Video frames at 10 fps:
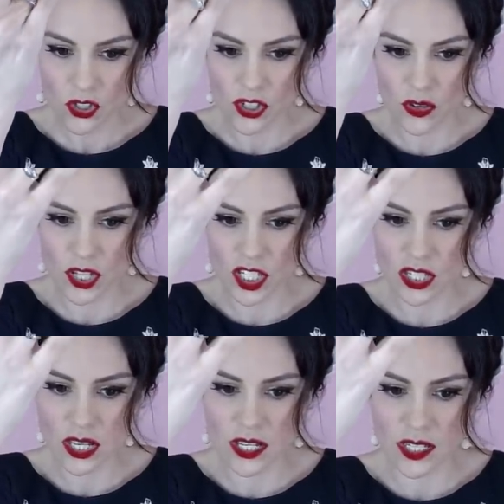So this
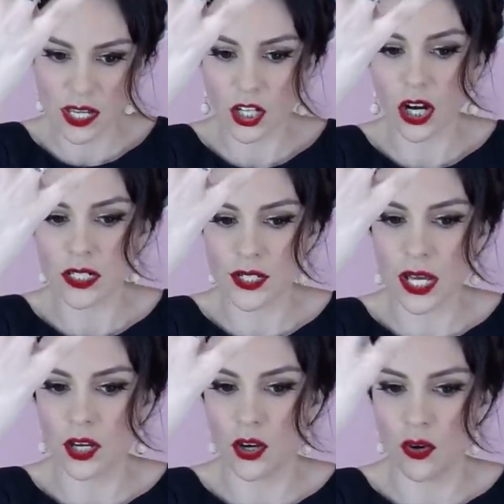is like an Art
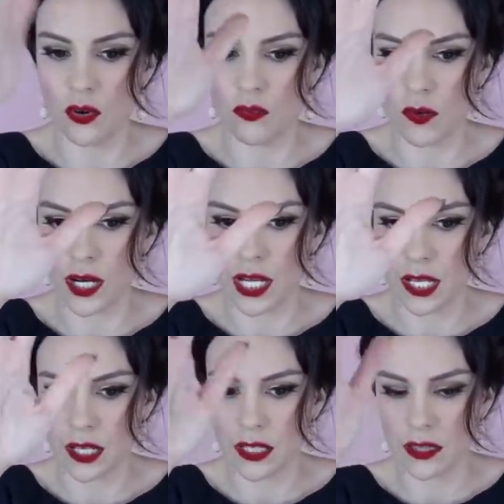Deco
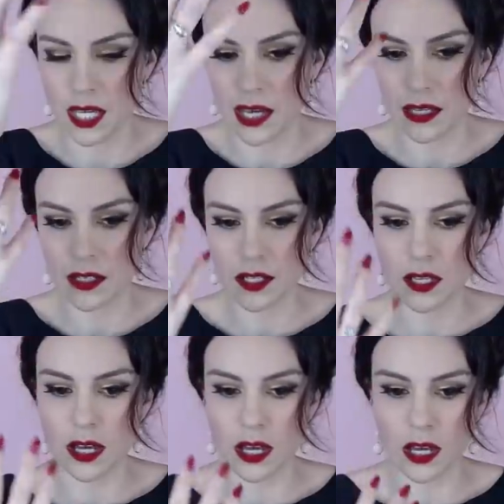ring that
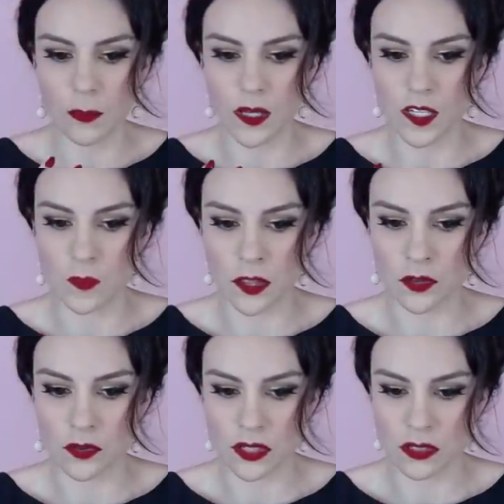has been
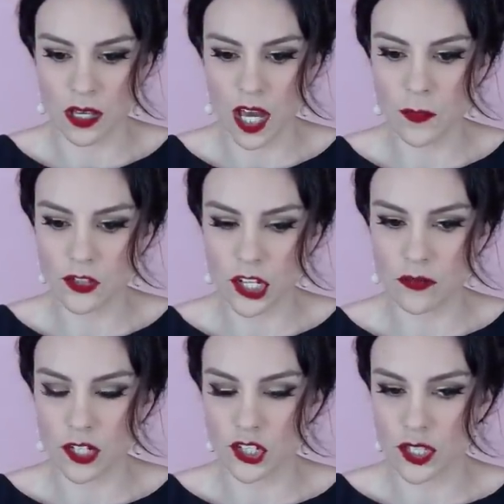through a couple
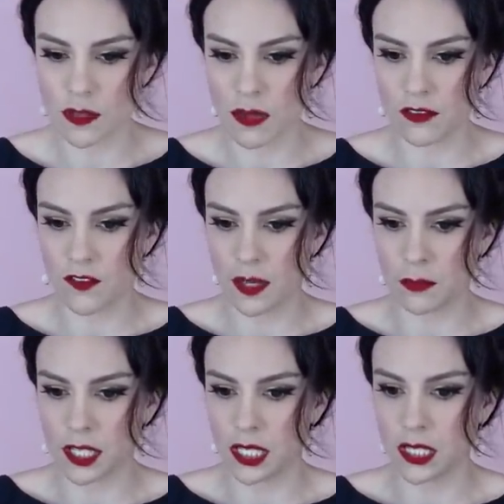generations in my
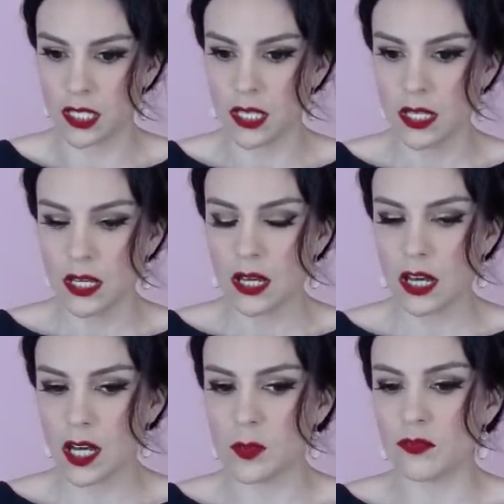family,
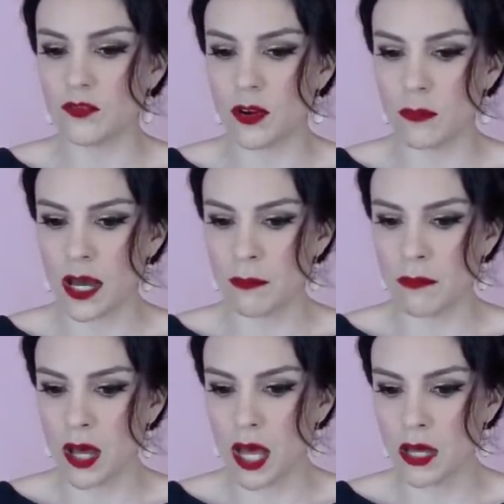from my
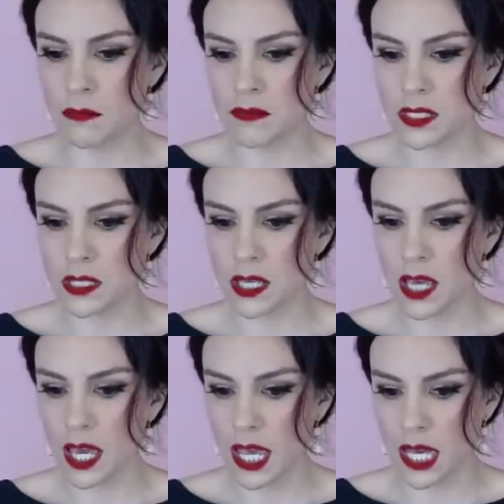mom's
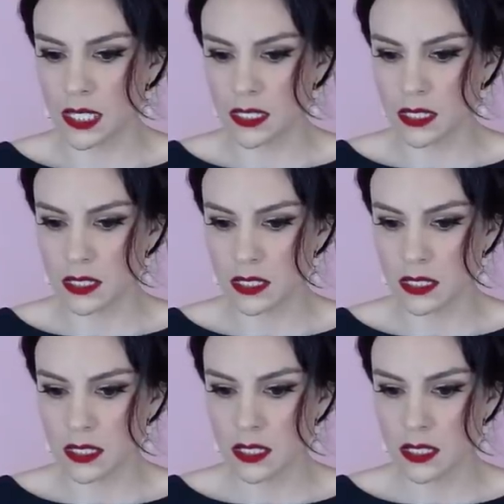aunt.